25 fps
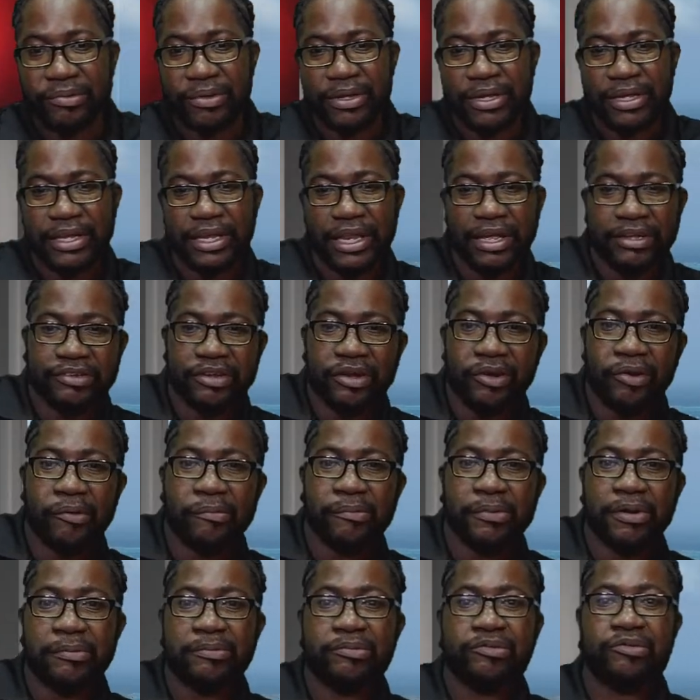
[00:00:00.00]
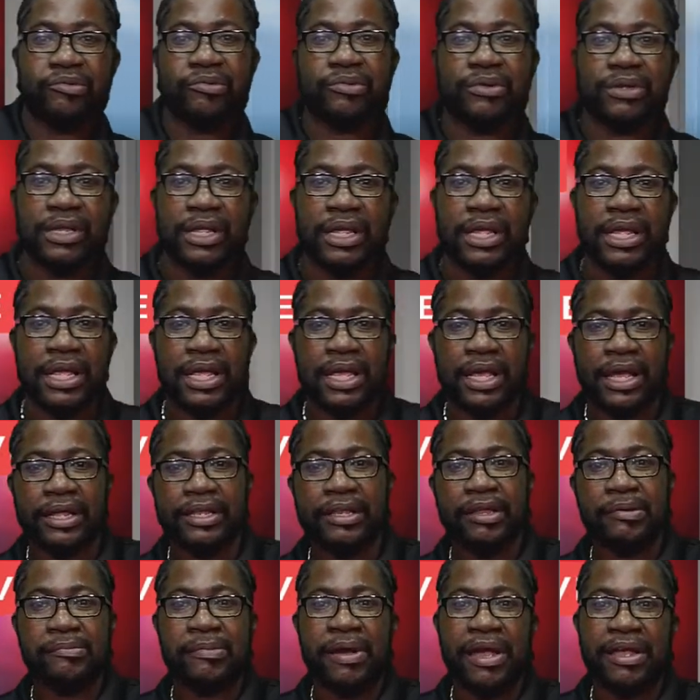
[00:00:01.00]
election coming up soon, and
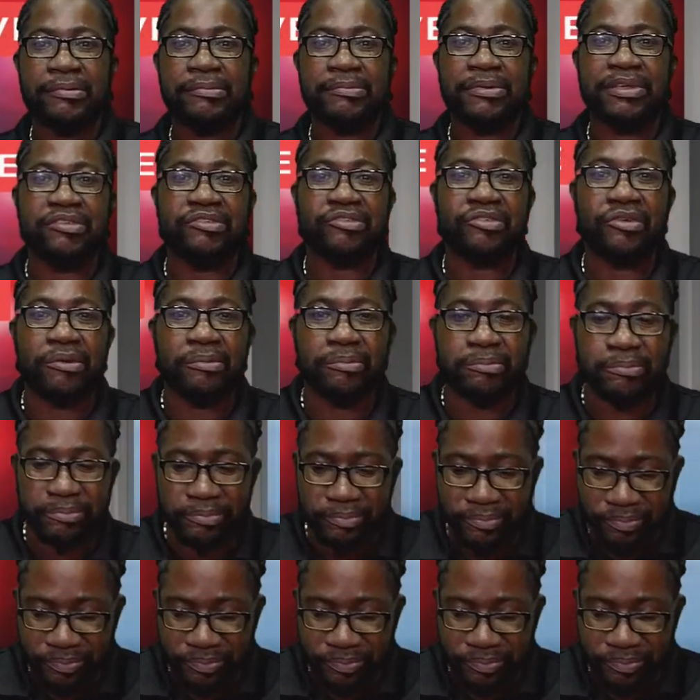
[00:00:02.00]
there might be some